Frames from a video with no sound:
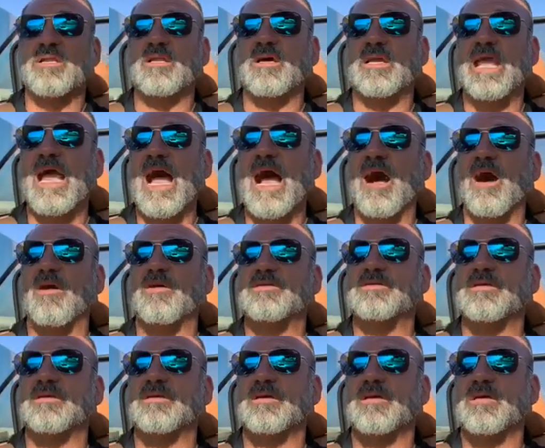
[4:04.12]
look out
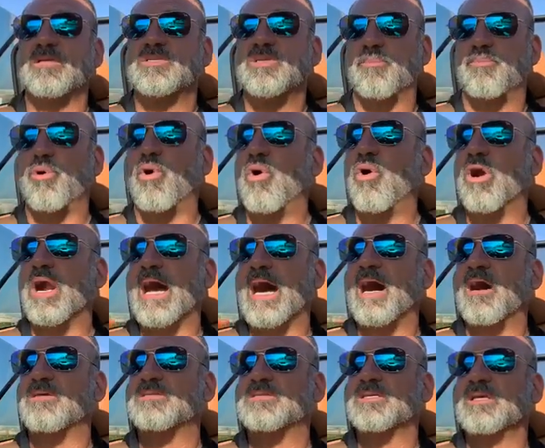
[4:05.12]
to pour
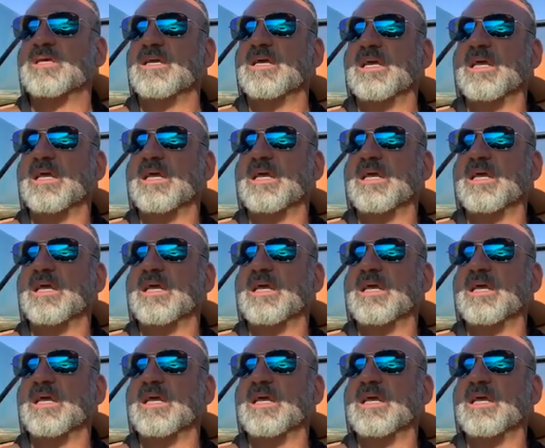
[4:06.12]
out